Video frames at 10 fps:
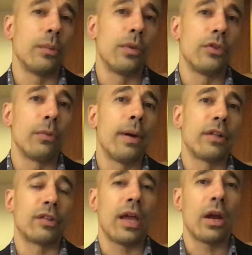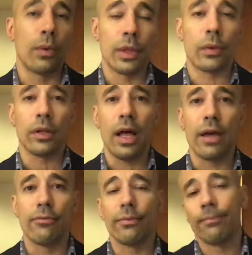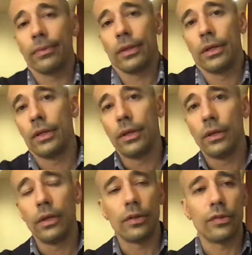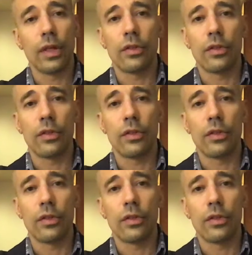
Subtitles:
them with your pet's care when they were alive. That's